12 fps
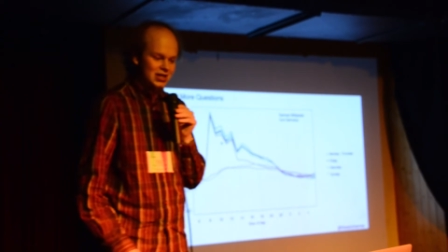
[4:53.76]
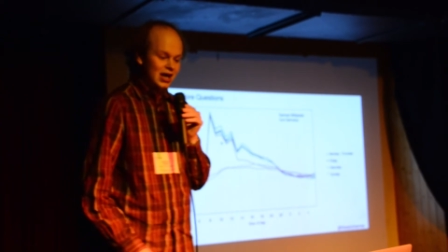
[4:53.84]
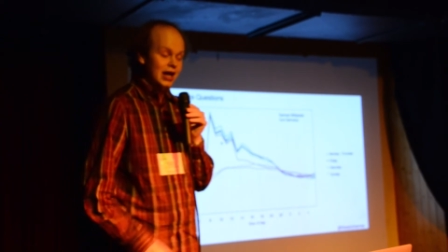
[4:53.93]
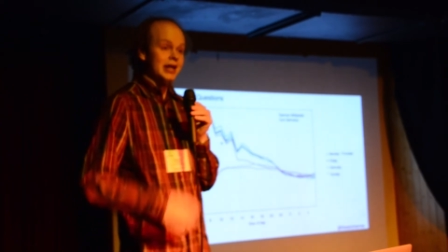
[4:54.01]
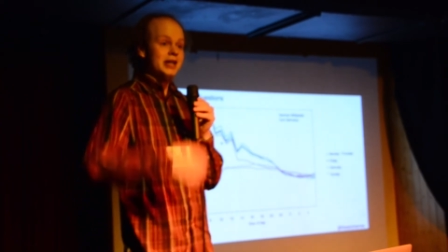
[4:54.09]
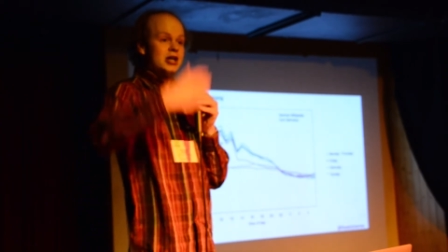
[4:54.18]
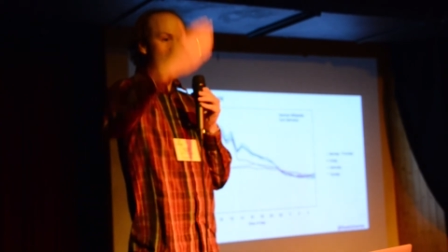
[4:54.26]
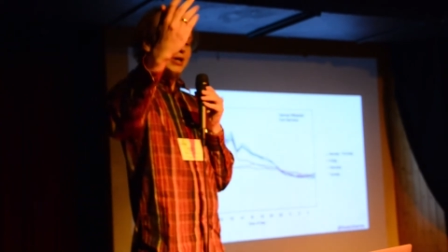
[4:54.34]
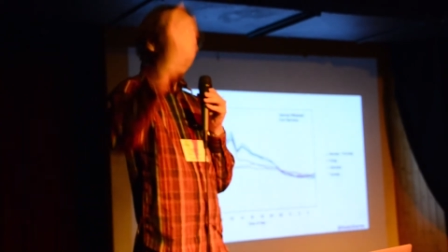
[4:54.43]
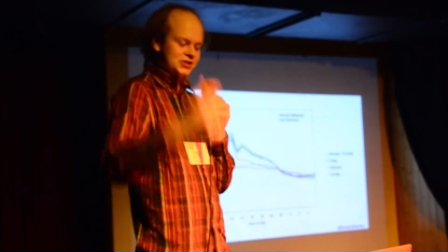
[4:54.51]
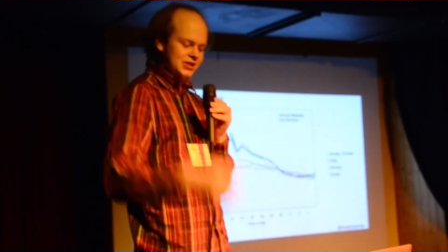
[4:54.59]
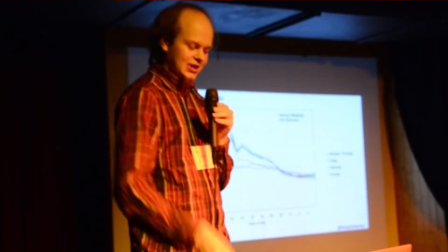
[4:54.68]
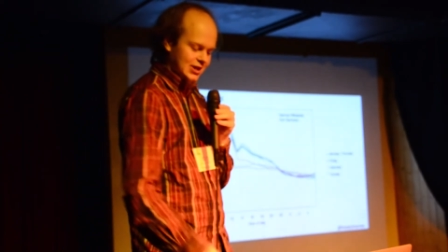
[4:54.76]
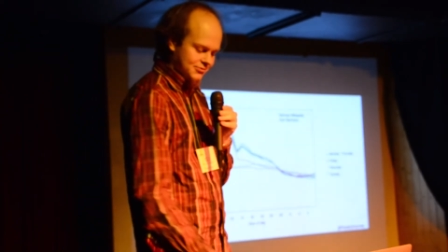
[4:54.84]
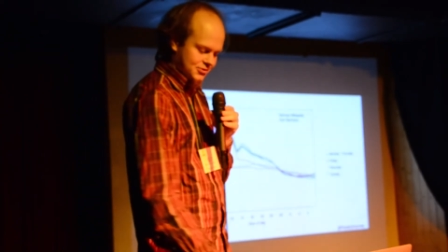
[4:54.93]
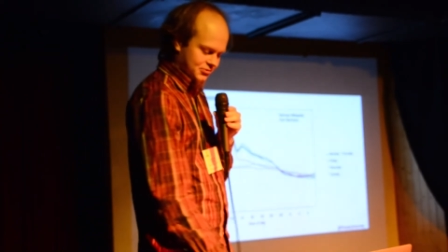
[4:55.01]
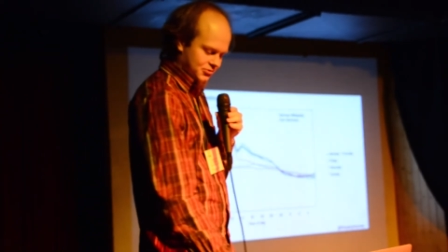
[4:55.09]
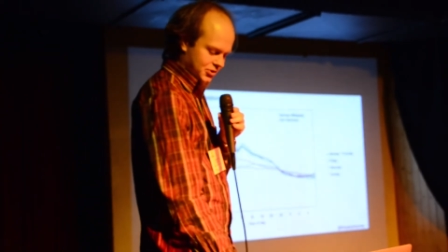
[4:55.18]
Another question I have
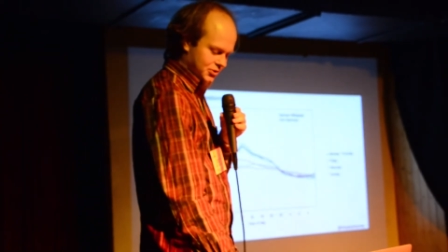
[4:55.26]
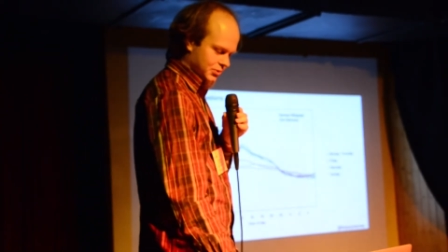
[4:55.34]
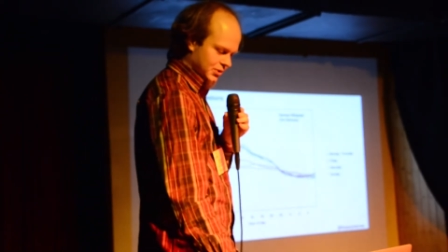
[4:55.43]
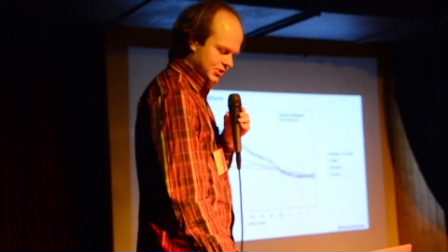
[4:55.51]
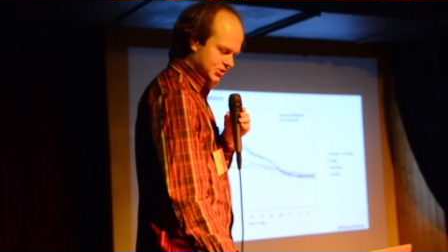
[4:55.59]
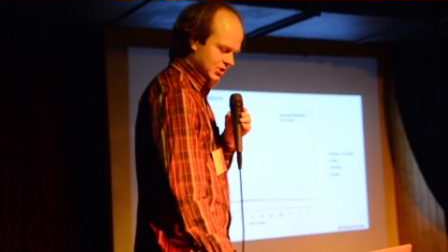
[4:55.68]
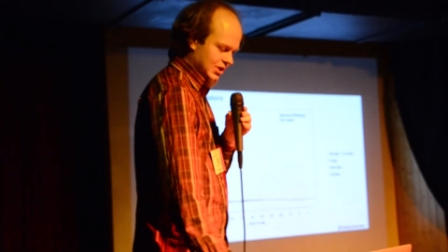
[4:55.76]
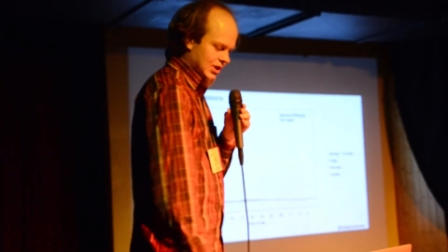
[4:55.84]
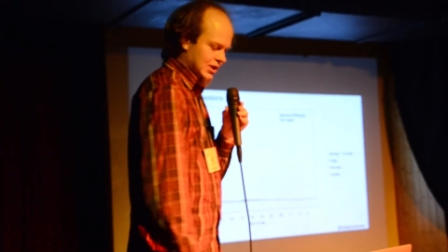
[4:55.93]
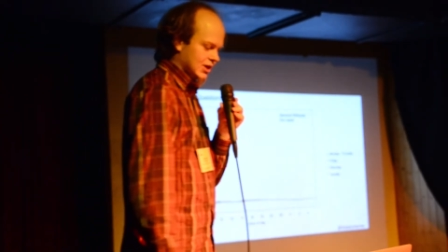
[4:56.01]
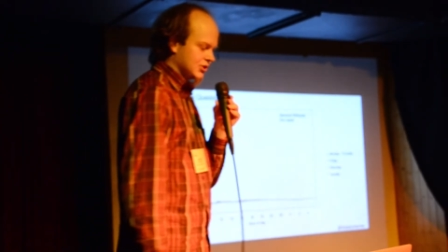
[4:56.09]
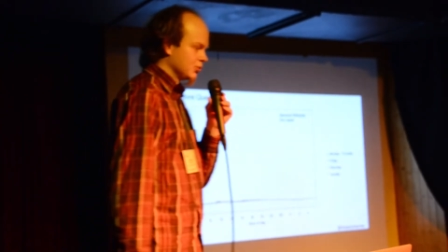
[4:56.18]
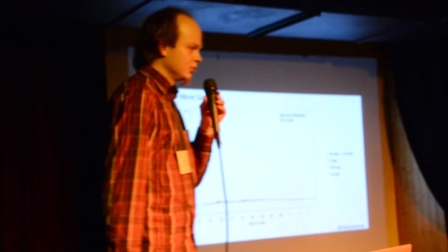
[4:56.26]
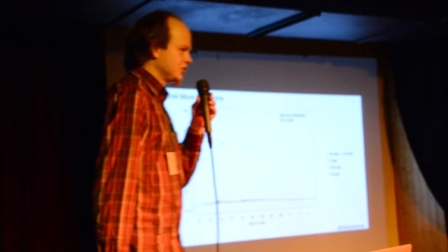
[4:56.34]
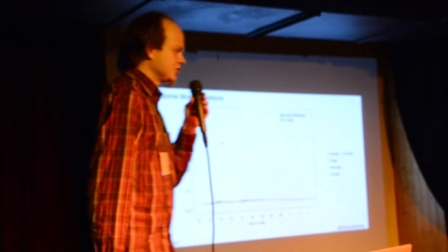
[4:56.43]
for you is, do